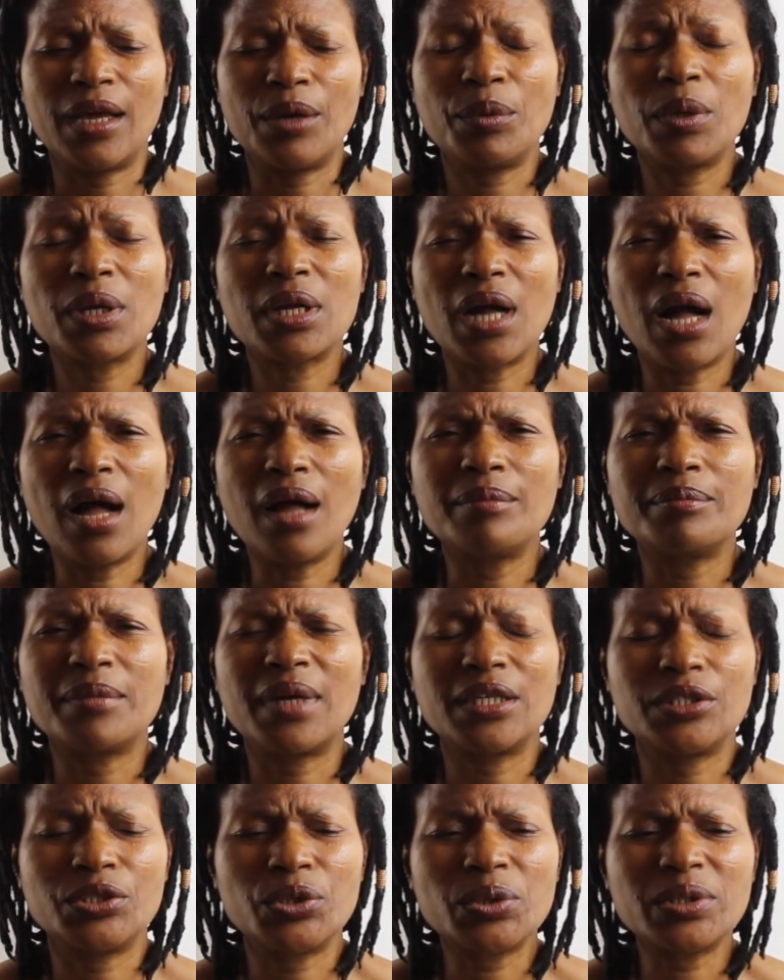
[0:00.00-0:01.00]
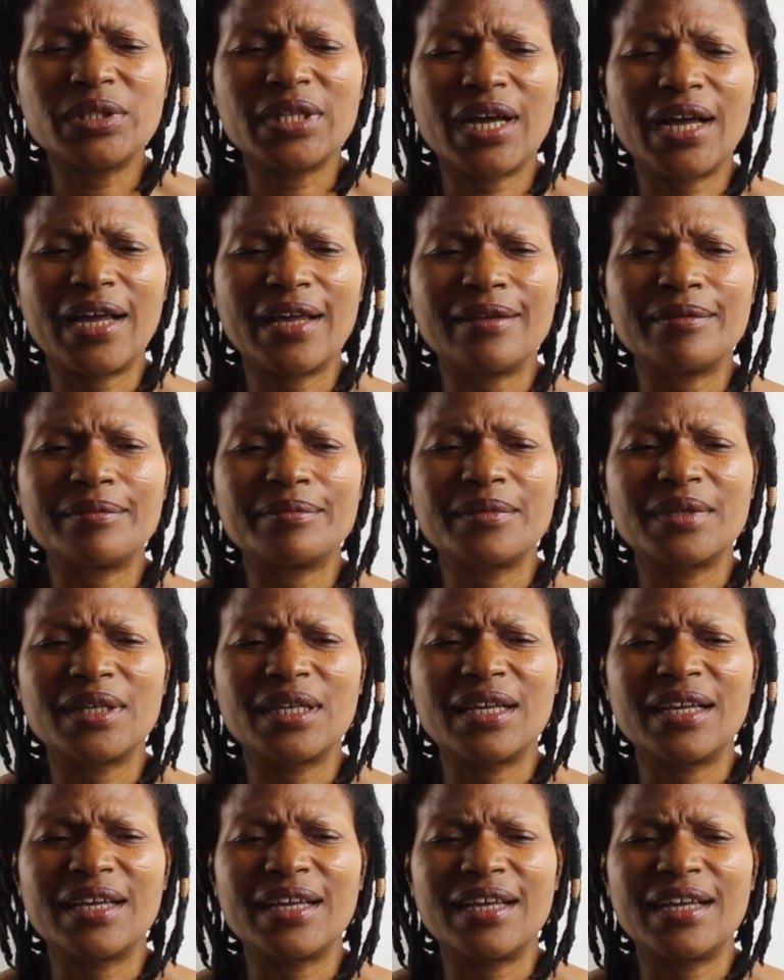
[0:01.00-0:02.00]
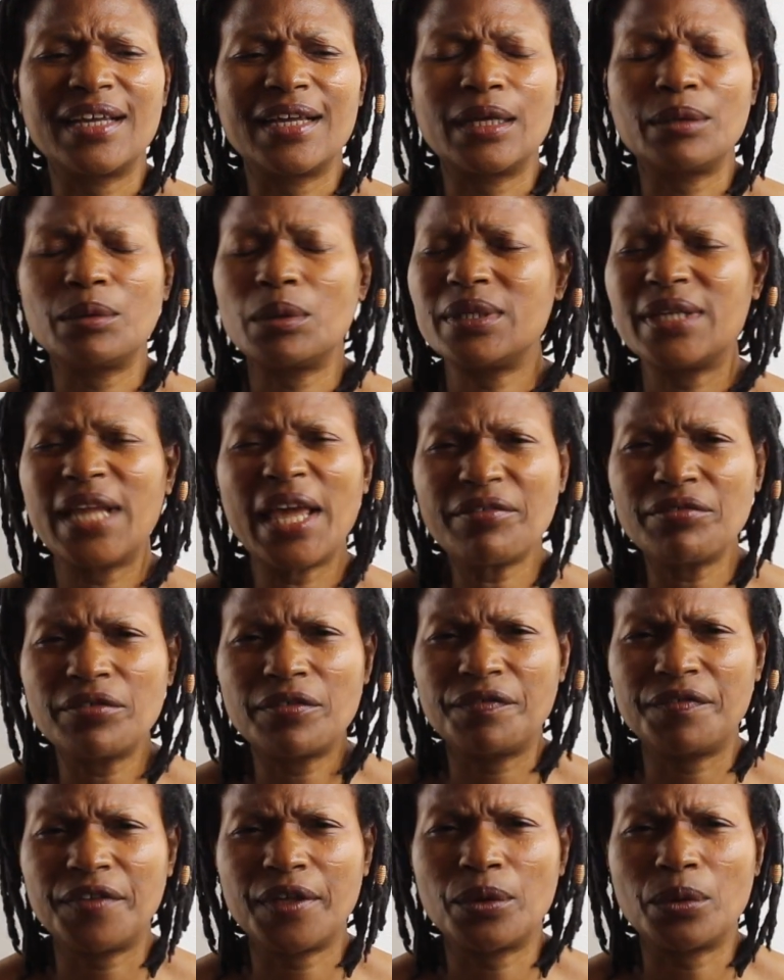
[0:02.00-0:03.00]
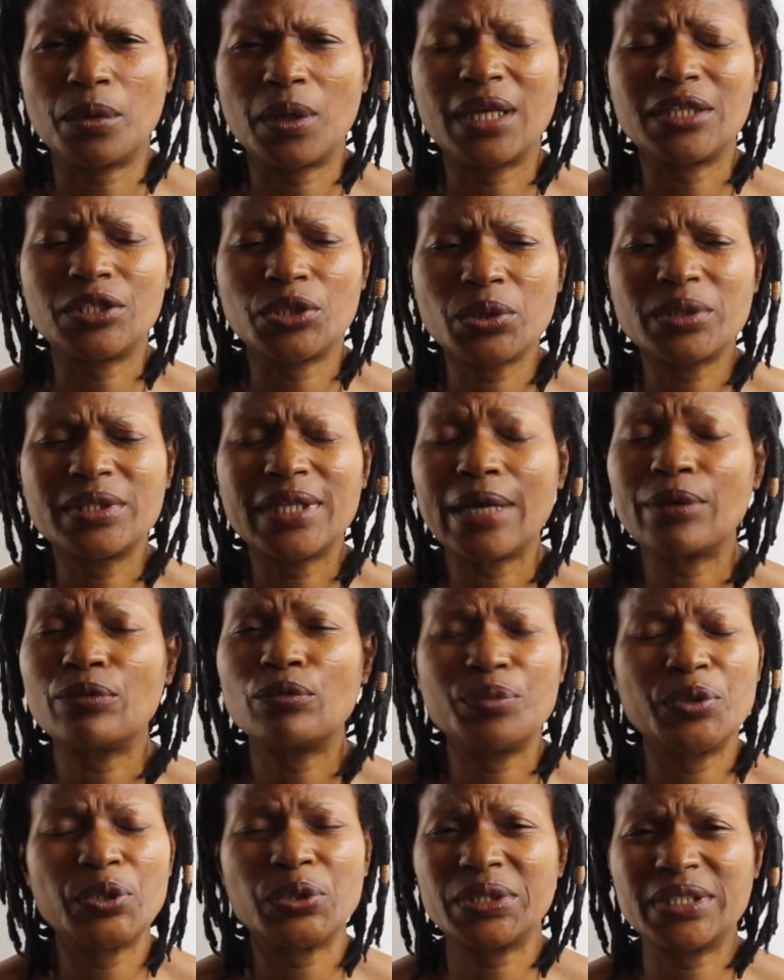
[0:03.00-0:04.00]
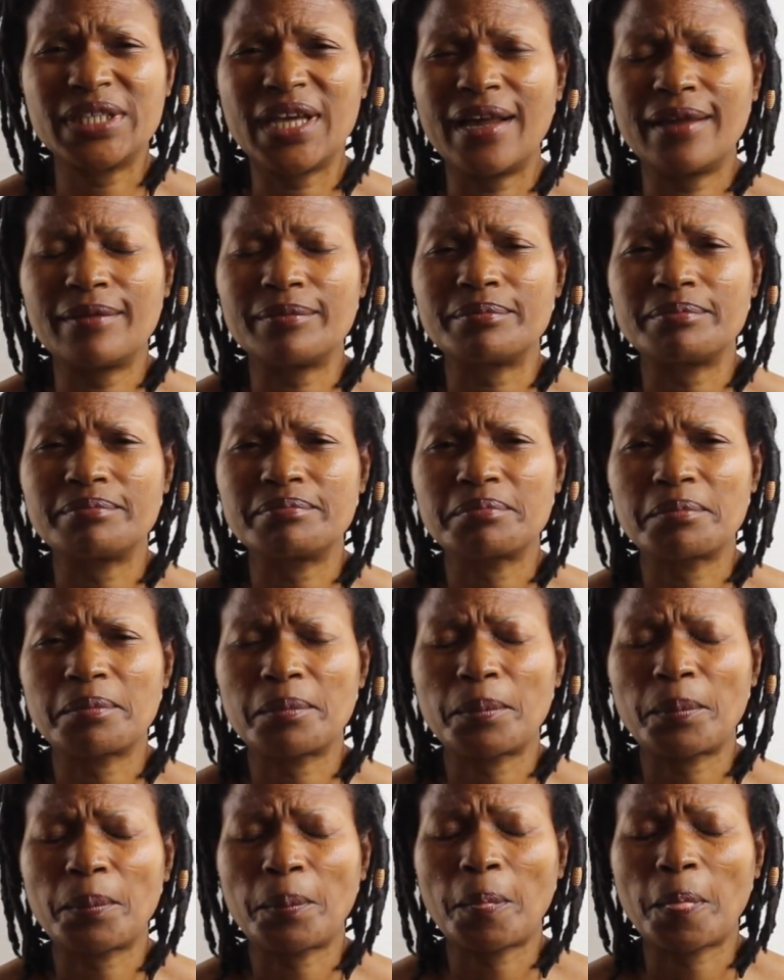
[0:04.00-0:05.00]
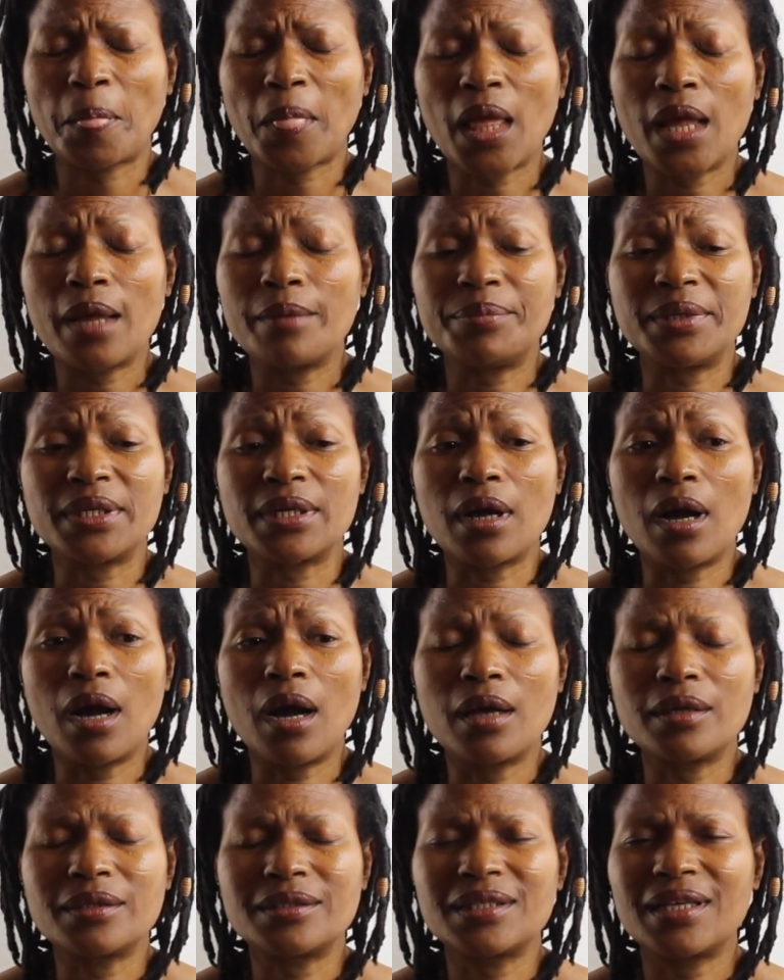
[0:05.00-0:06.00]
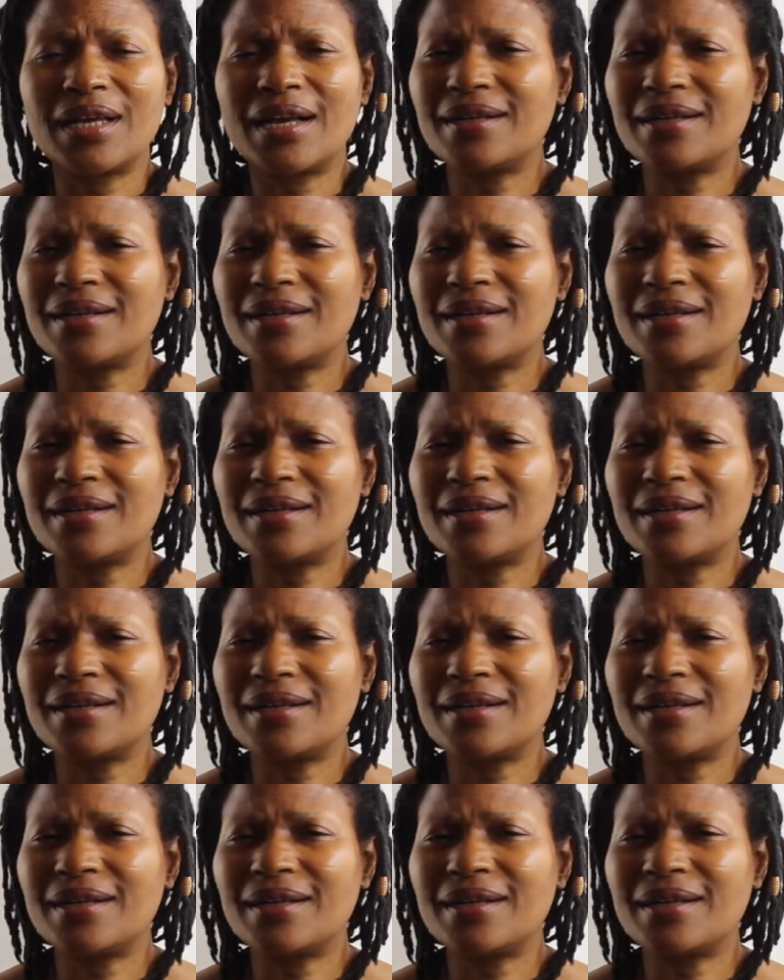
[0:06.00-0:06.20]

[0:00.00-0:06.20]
will come and your time will never fail, and your time will be on time. Because